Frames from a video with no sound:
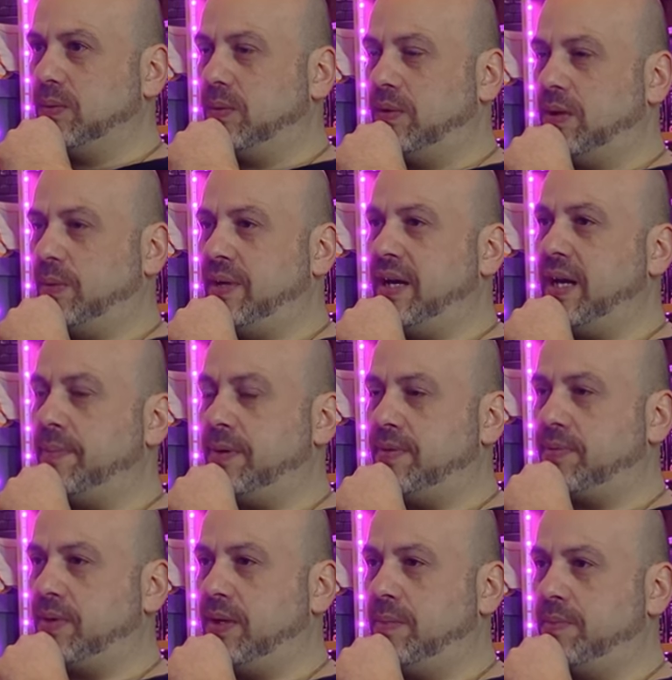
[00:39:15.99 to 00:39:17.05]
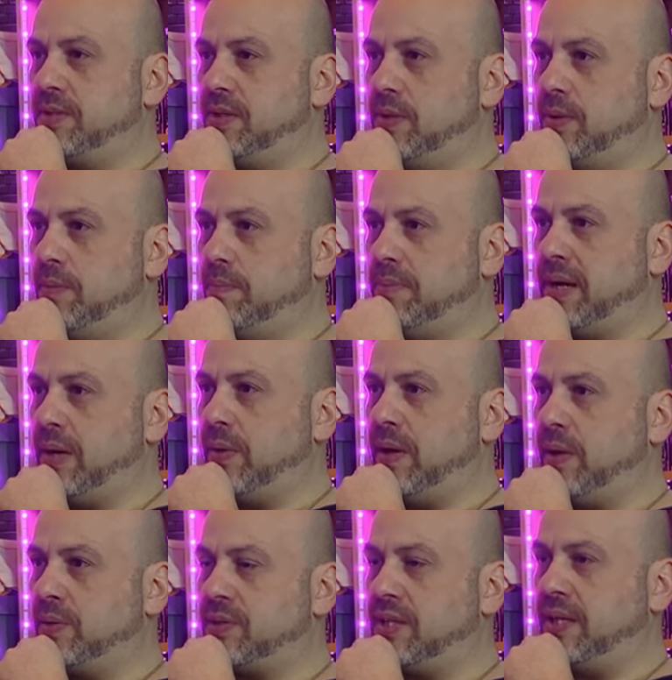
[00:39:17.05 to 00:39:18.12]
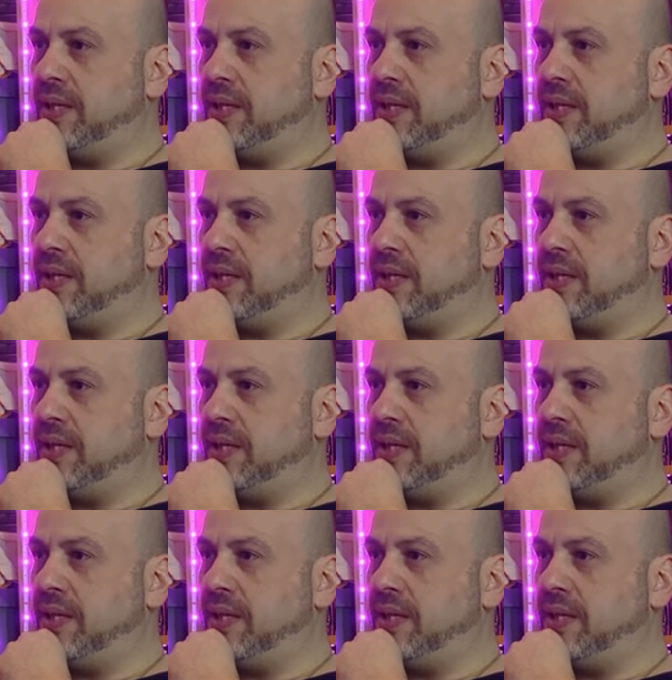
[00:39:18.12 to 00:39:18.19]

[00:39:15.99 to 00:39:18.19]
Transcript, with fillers: Or are we happy for him to bow out